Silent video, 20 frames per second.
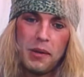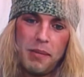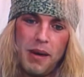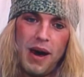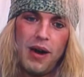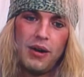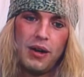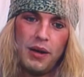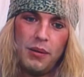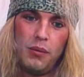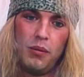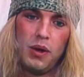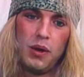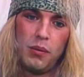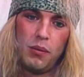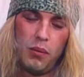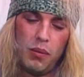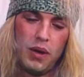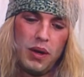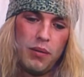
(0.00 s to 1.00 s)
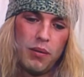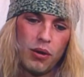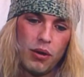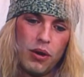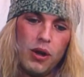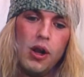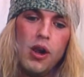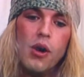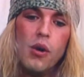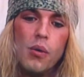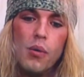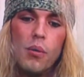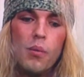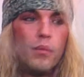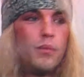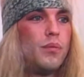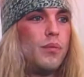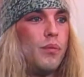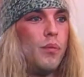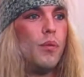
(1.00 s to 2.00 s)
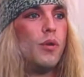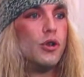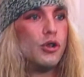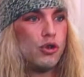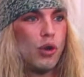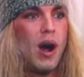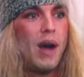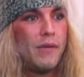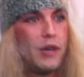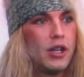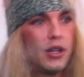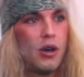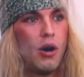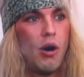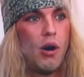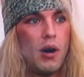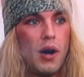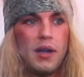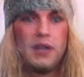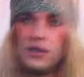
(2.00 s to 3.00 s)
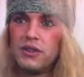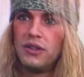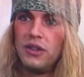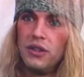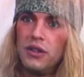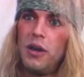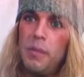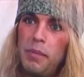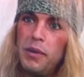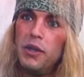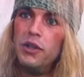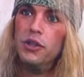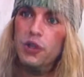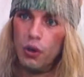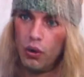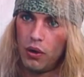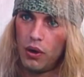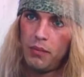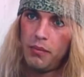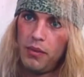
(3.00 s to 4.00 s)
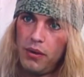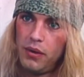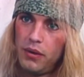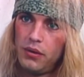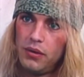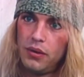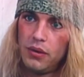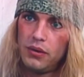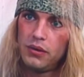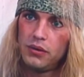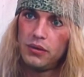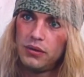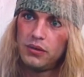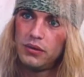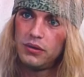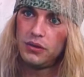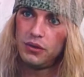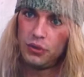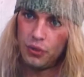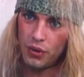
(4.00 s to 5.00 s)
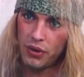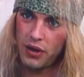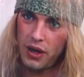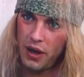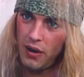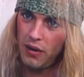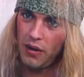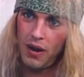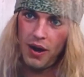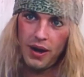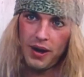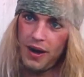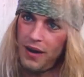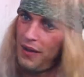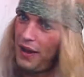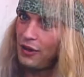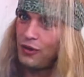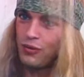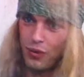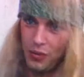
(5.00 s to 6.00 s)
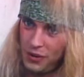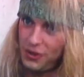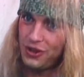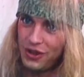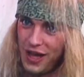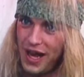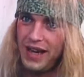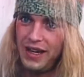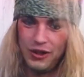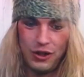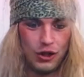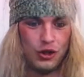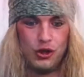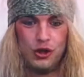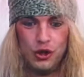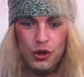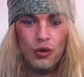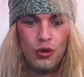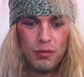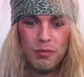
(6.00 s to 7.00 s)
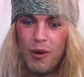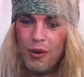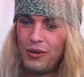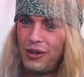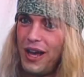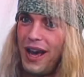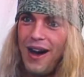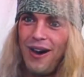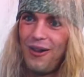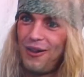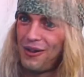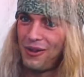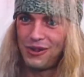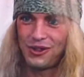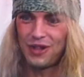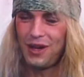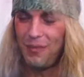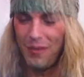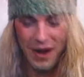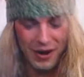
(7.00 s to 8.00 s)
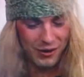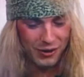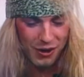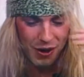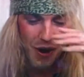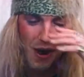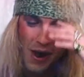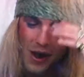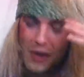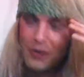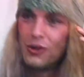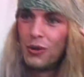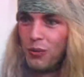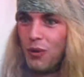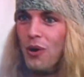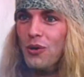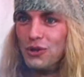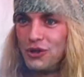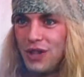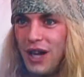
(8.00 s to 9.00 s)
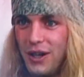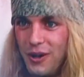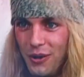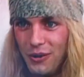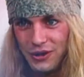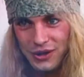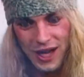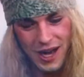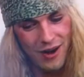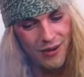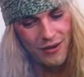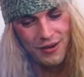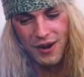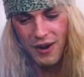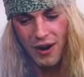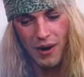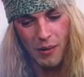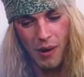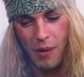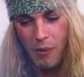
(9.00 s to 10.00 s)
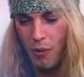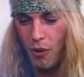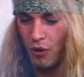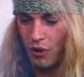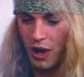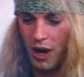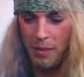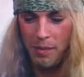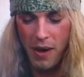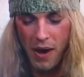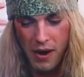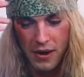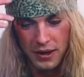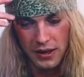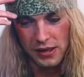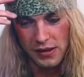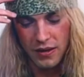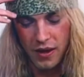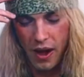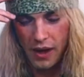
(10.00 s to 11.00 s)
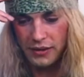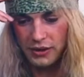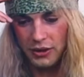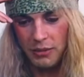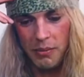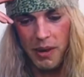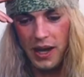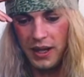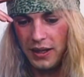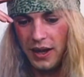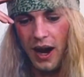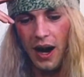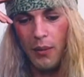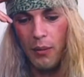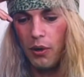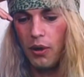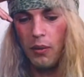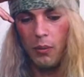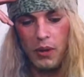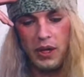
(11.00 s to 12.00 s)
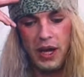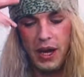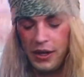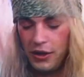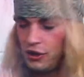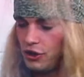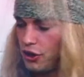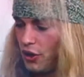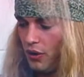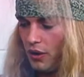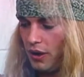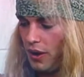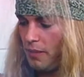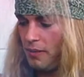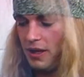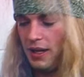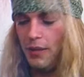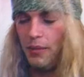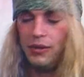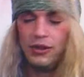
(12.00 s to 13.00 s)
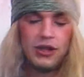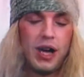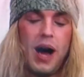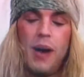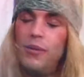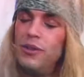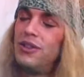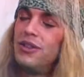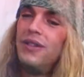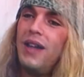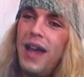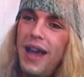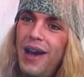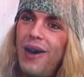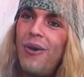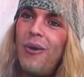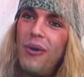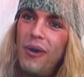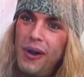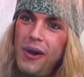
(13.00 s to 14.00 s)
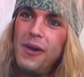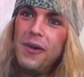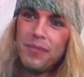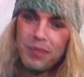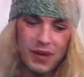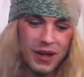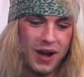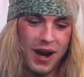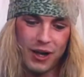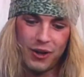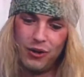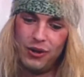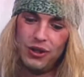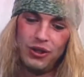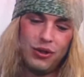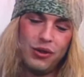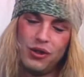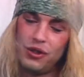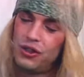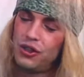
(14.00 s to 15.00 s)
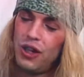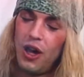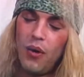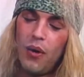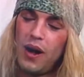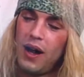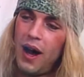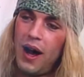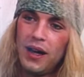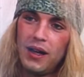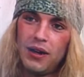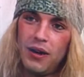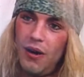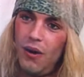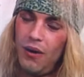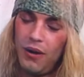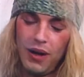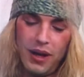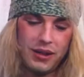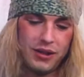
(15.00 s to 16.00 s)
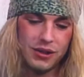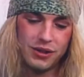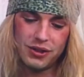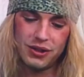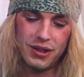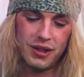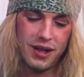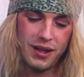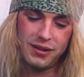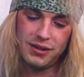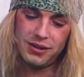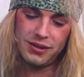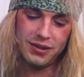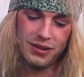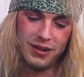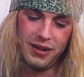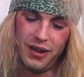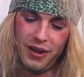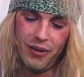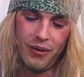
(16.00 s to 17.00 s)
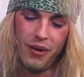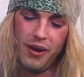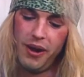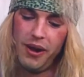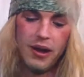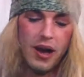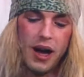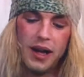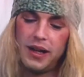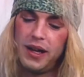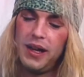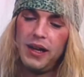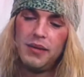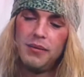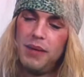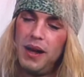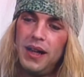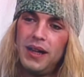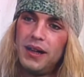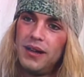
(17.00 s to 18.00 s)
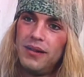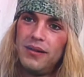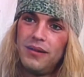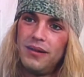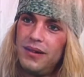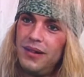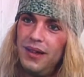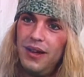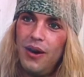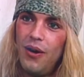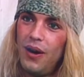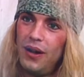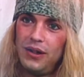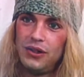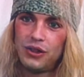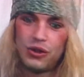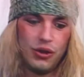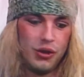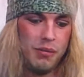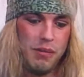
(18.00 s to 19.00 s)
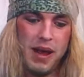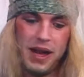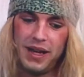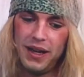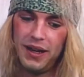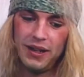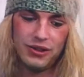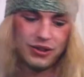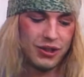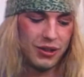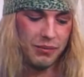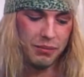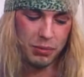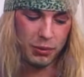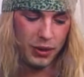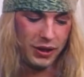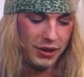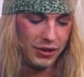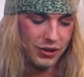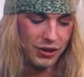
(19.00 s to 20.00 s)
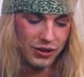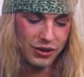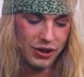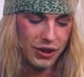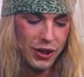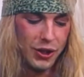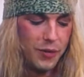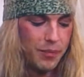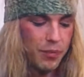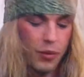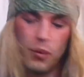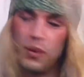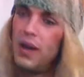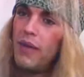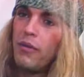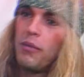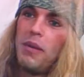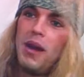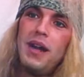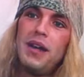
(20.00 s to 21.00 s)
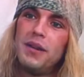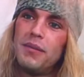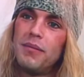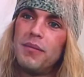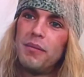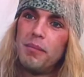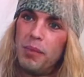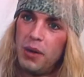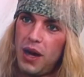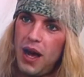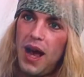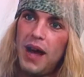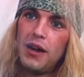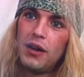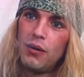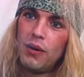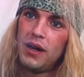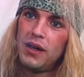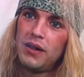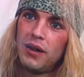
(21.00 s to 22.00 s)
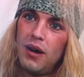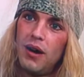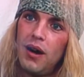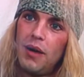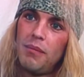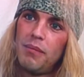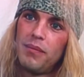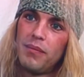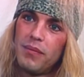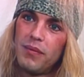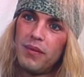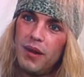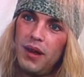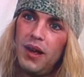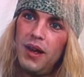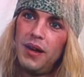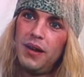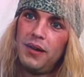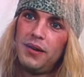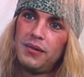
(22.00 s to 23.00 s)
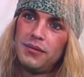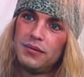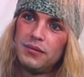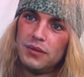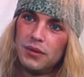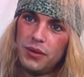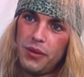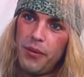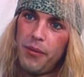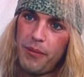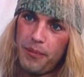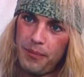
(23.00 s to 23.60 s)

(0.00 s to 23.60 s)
woke up at about, we were driving a car, and I just ended up in Durham, North Carolina. That's where we stayed, at the Duke Motel or something. I don't know. It was a roadside hotel, and there I woke up. I said, my God, we got a show. I mean, I was in hell. And I couldn't do the show. I called and I just said, I can't make it. I just couldn't make it. I said, please, we never made it. But I had a great time. And